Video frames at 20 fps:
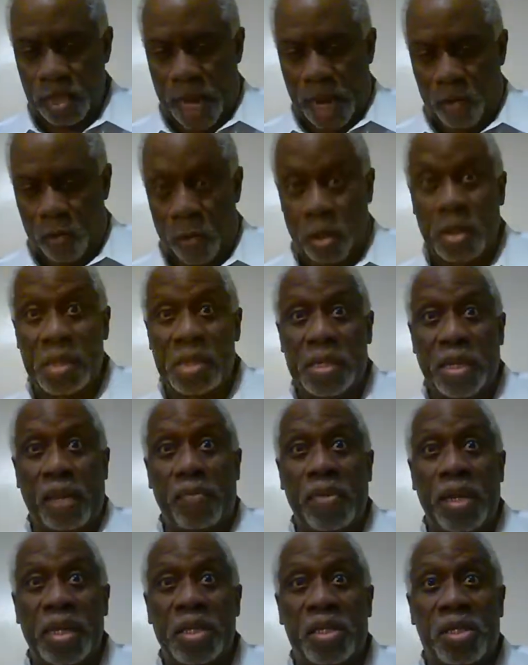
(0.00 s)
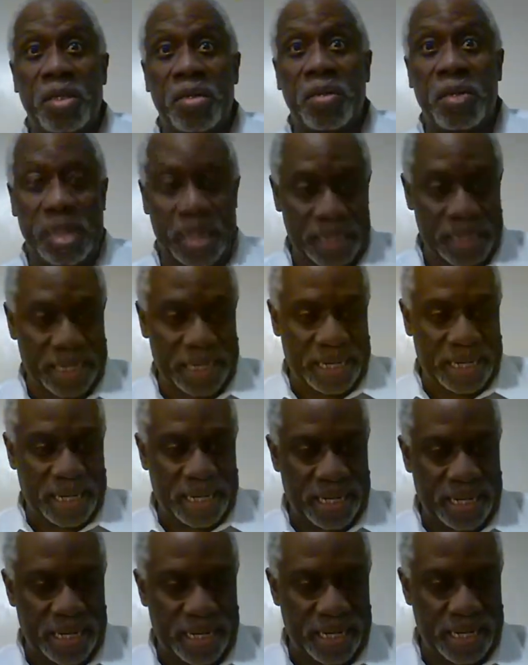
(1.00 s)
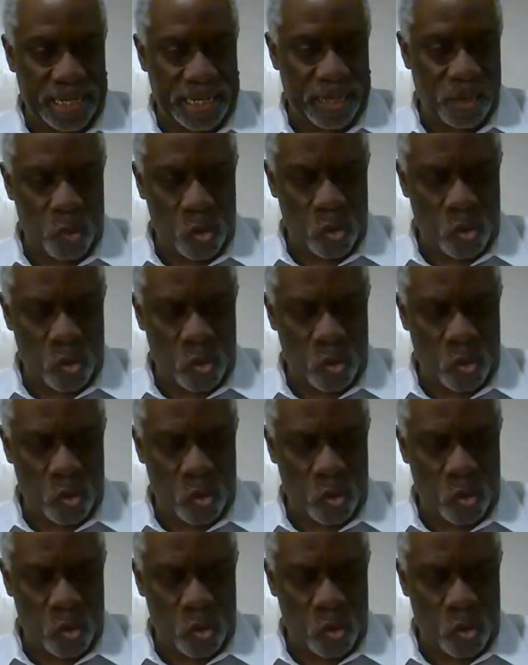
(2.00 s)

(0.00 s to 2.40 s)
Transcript: I wanted something else too.